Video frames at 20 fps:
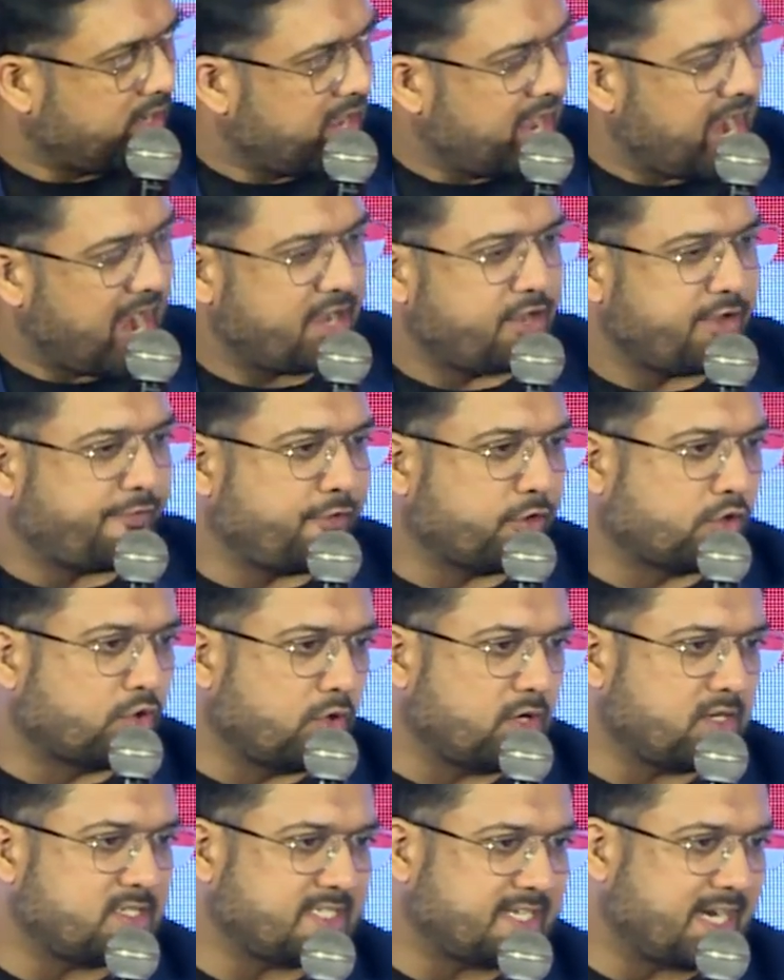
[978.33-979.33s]
and if you're going
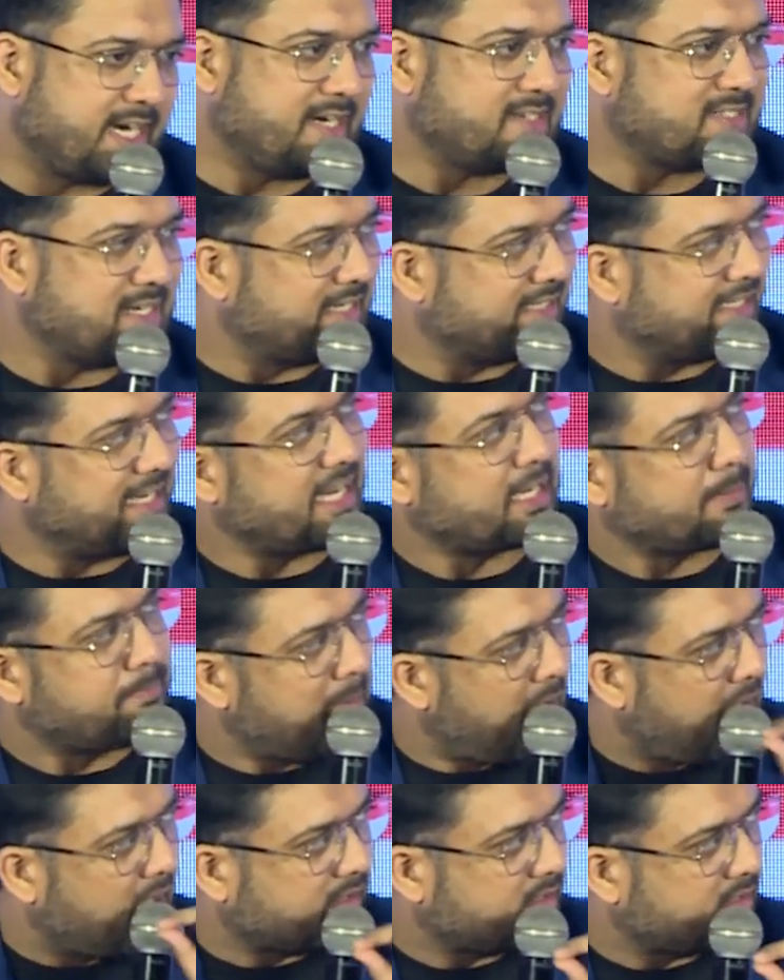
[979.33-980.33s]
to see it as a tick
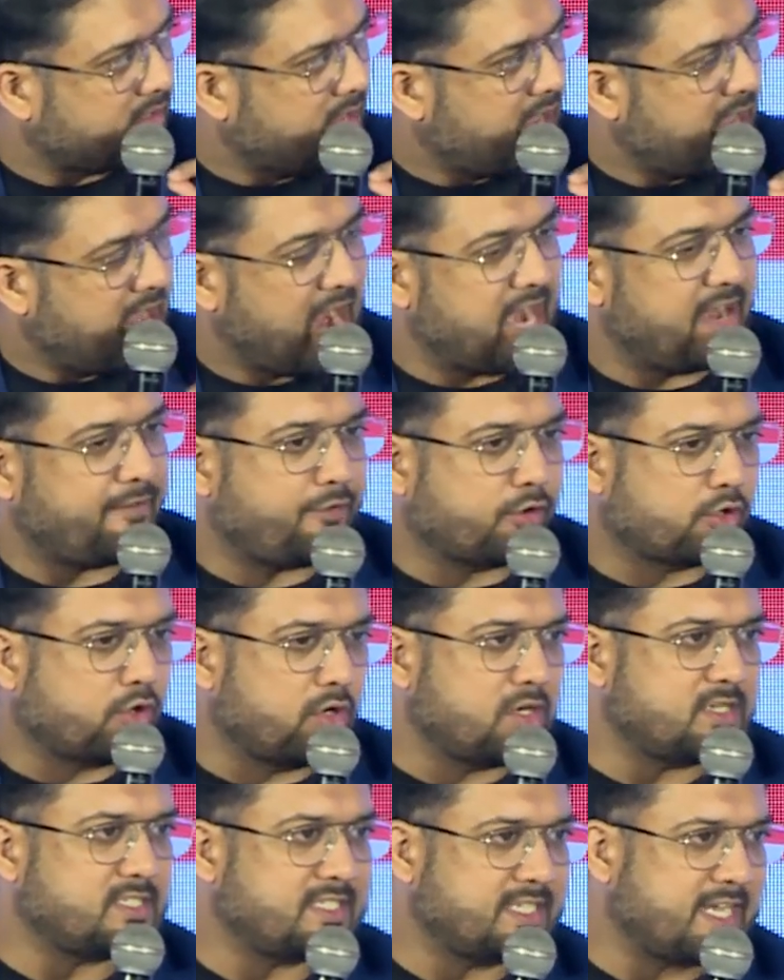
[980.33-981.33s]
mark, and if you're going
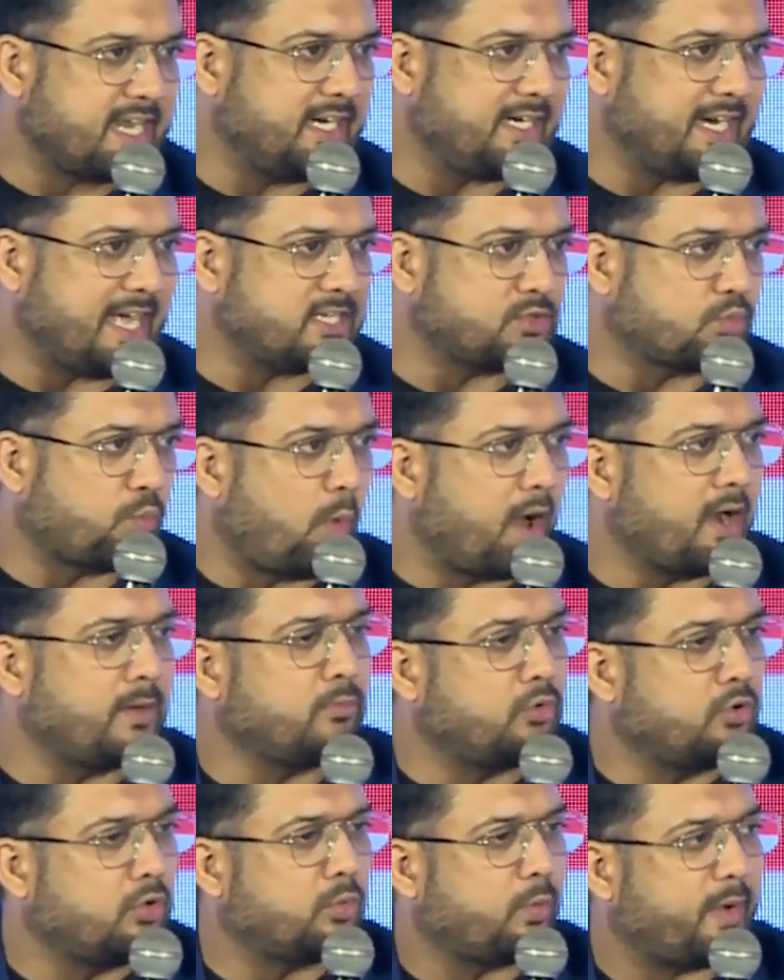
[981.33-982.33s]
to see it as one
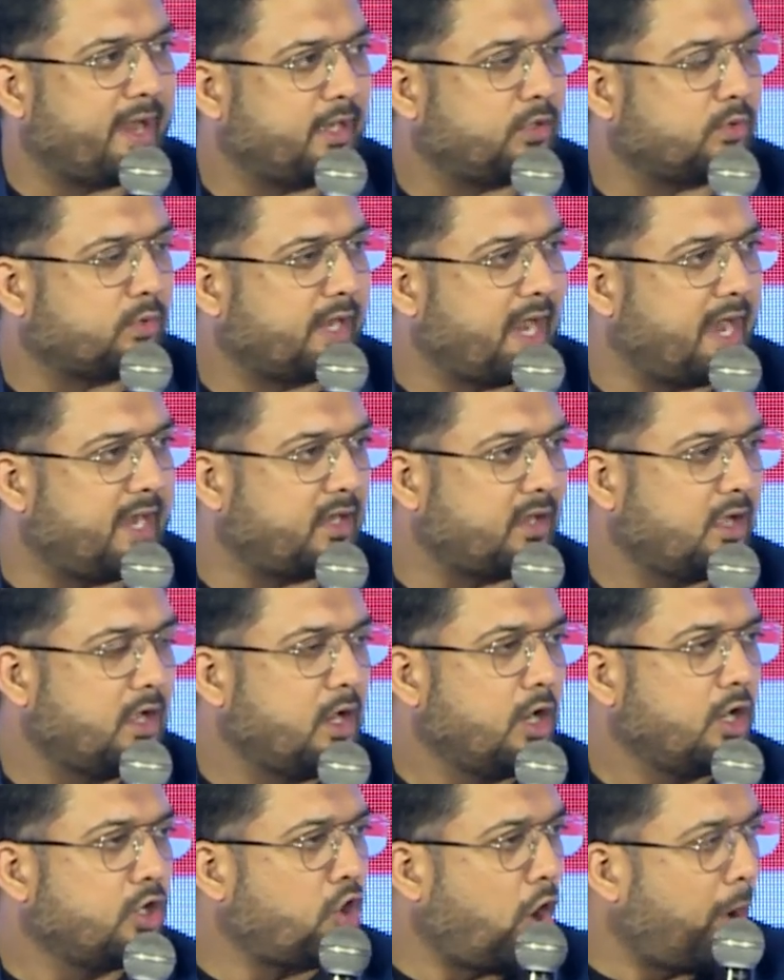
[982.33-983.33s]
more way to get
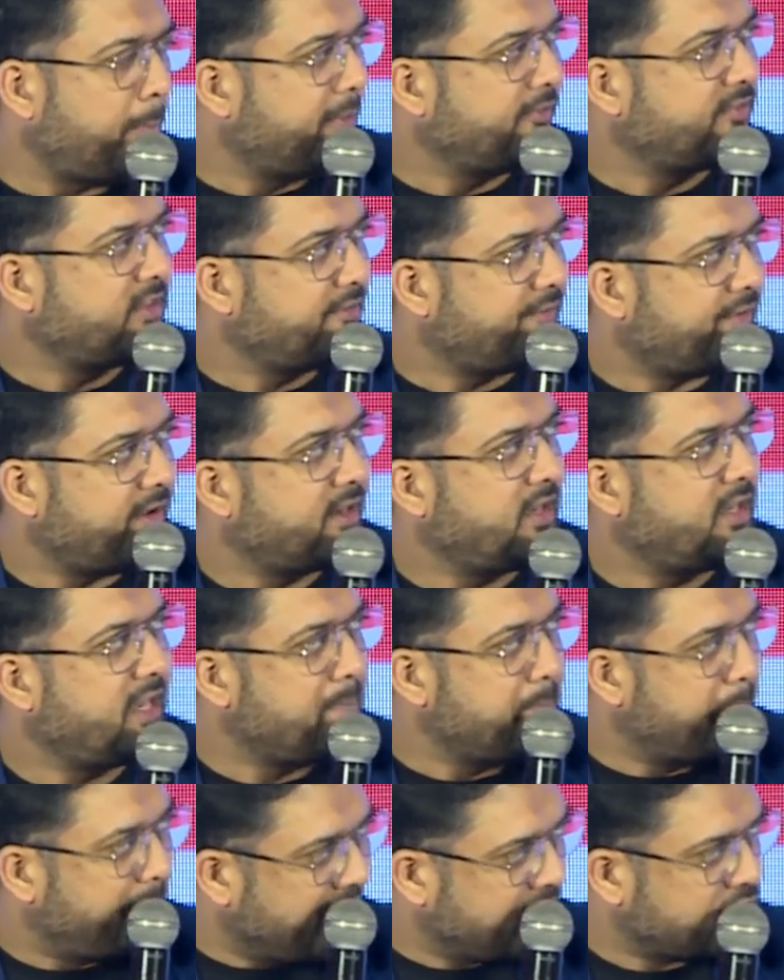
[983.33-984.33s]
top of the funnel
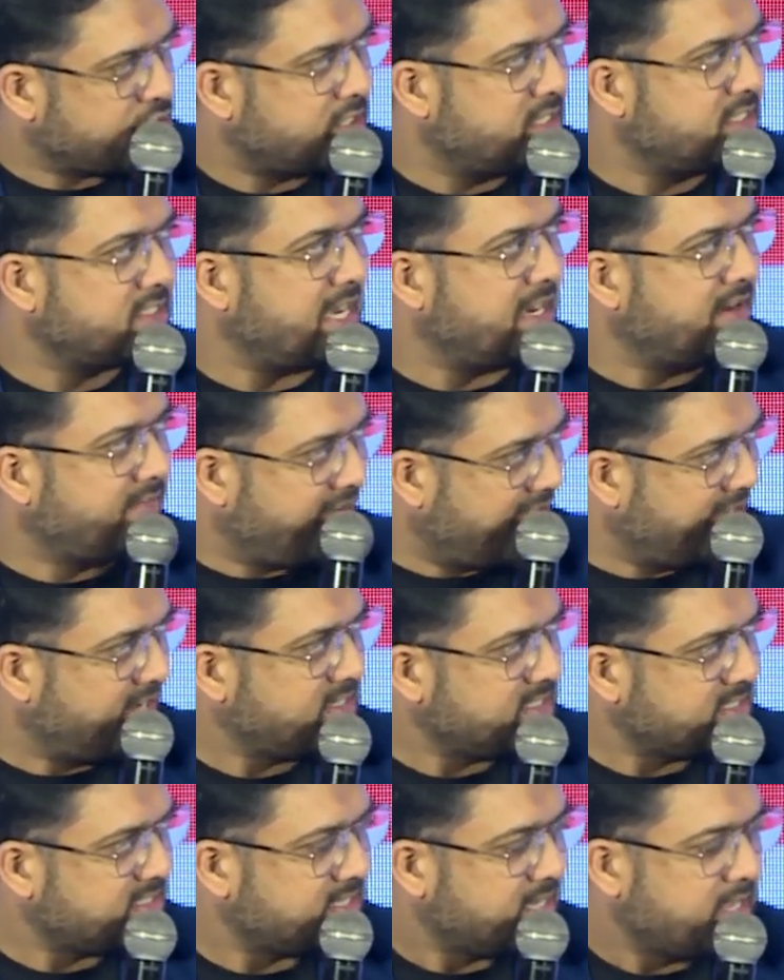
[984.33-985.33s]
impressions and
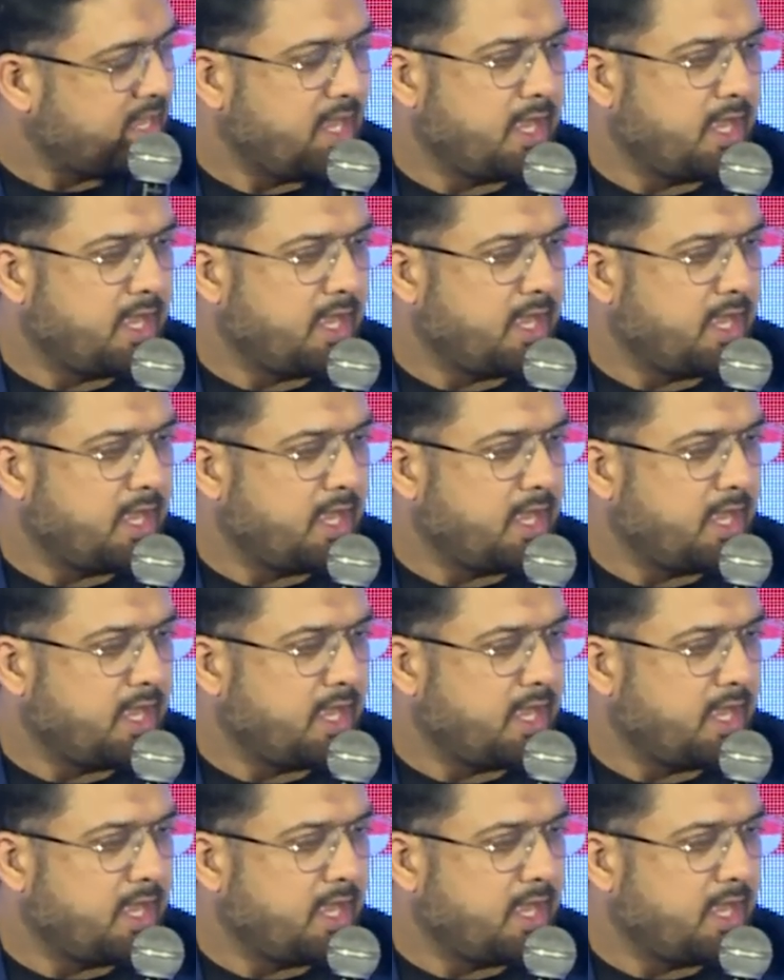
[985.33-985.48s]
awareness,